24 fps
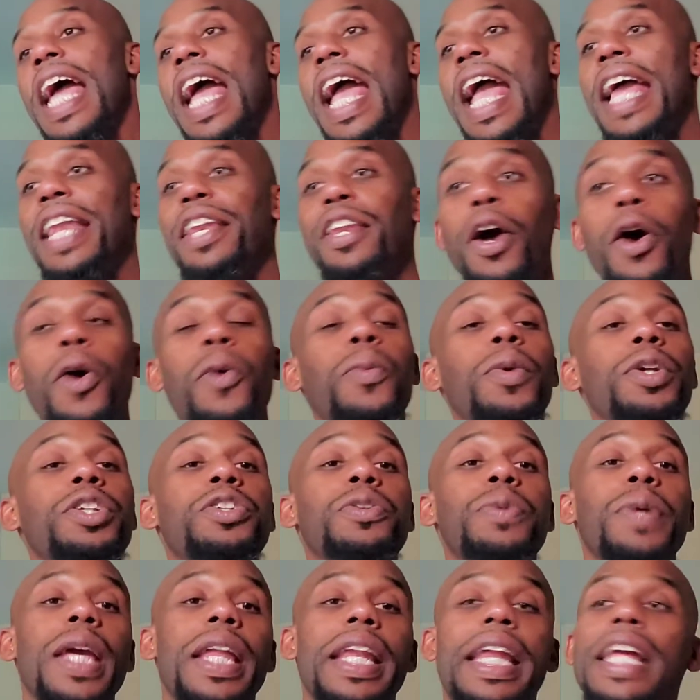and know what
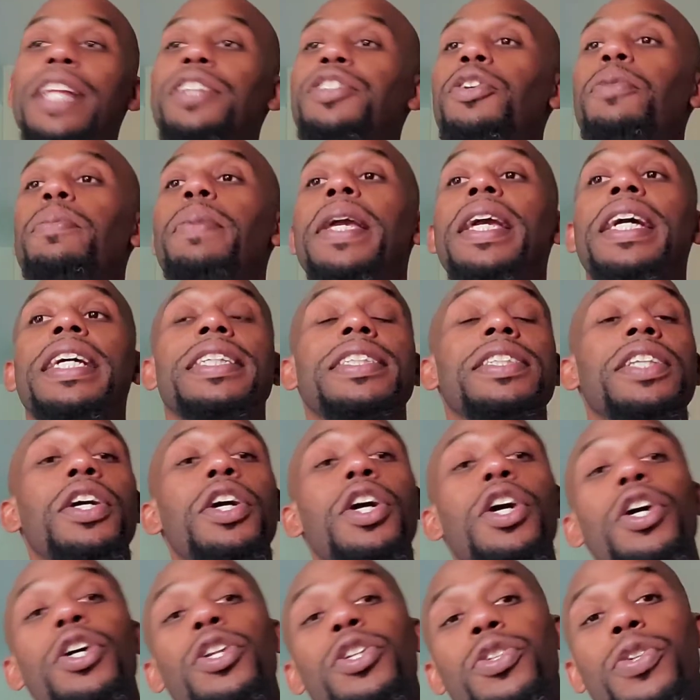you get into, because
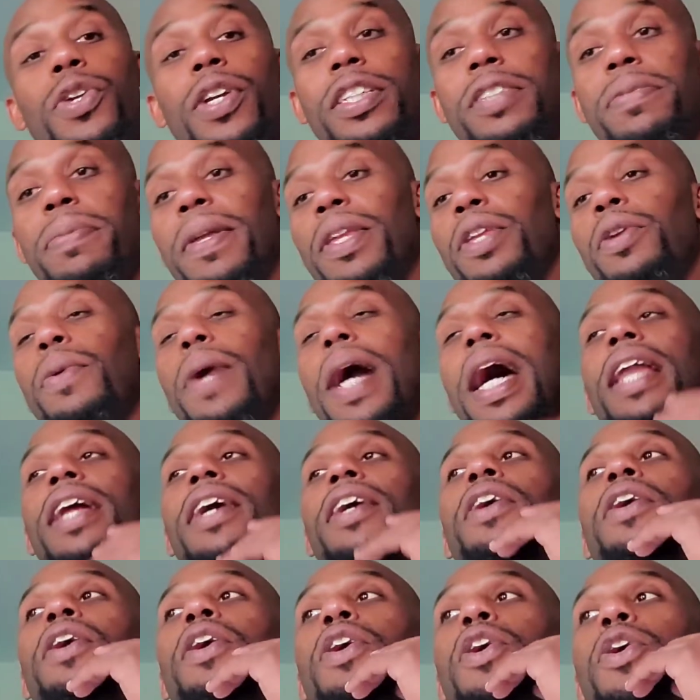trust me, you
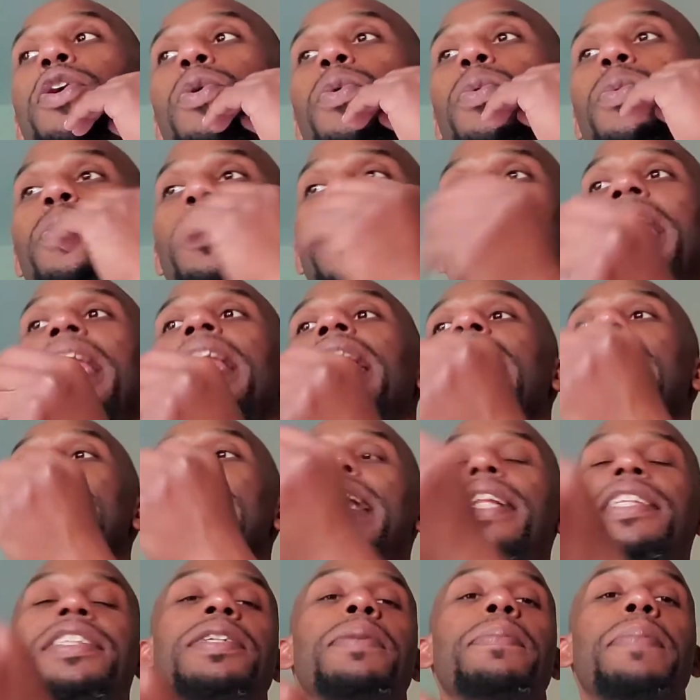gotta read
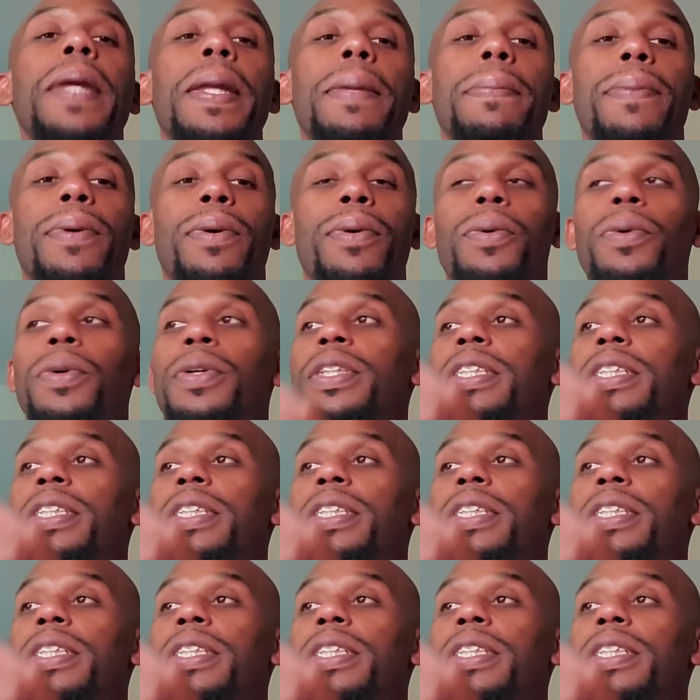into people,